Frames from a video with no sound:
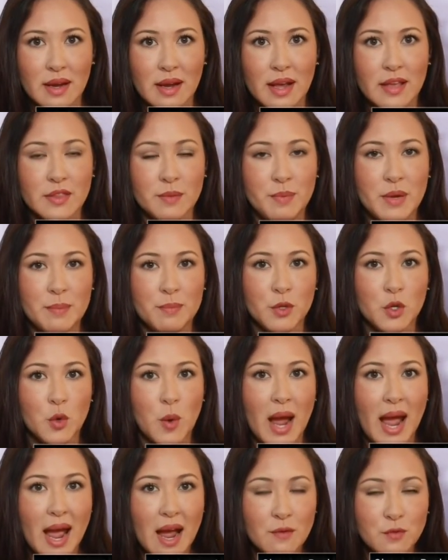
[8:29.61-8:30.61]
And the people who
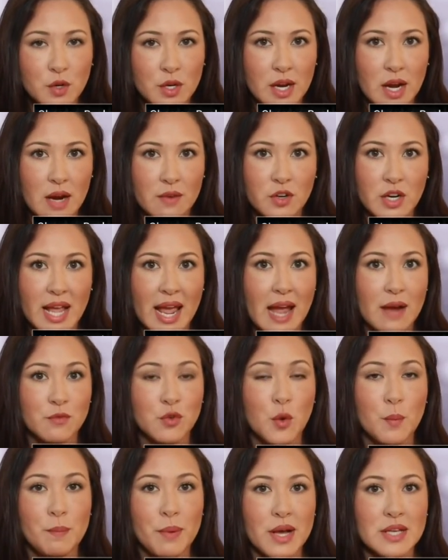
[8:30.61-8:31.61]
have recovered have
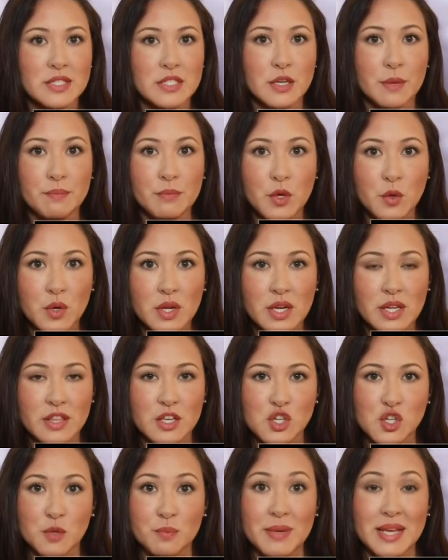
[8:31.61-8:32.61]
robust immunity
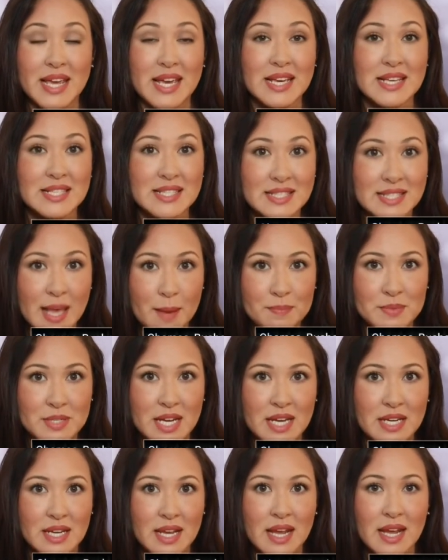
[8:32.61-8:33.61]
that should be
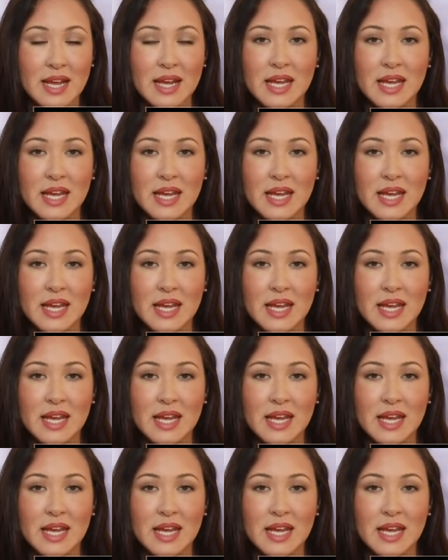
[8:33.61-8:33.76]
accepted,